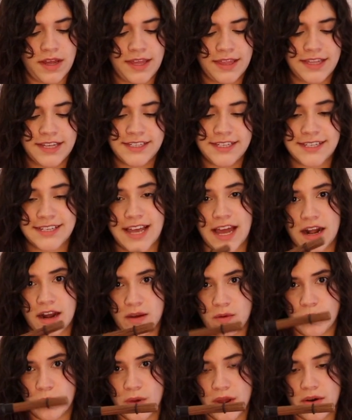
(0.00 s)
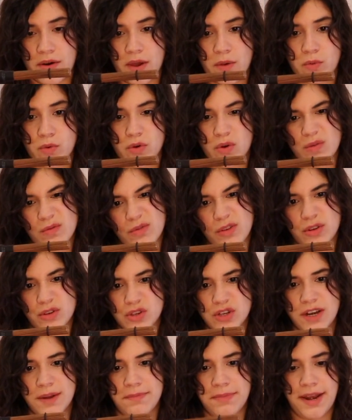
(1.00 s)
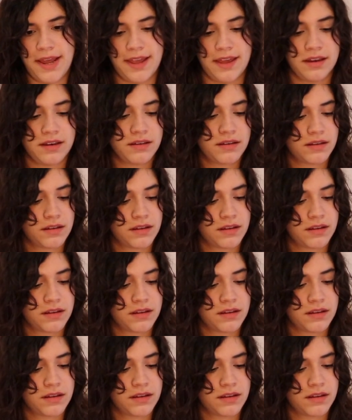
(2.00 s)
This is kind of where I would usually play it.